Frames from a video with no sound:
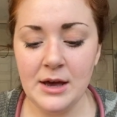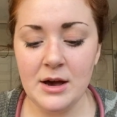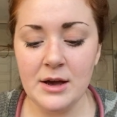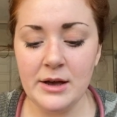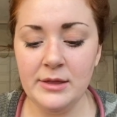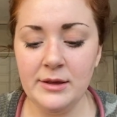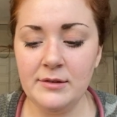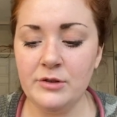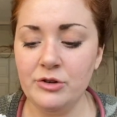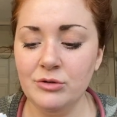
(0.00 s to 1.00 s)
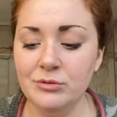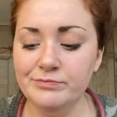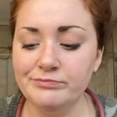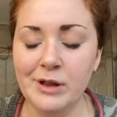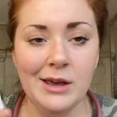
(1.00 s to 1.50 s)
on these two
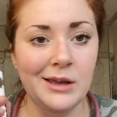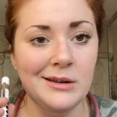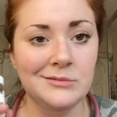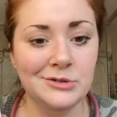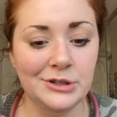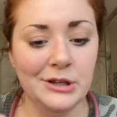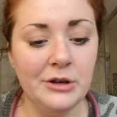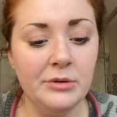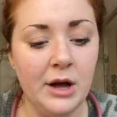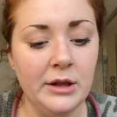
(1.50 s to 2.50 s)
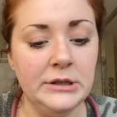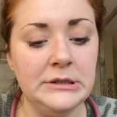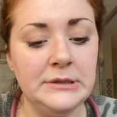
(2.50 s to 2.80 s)
and cute colors.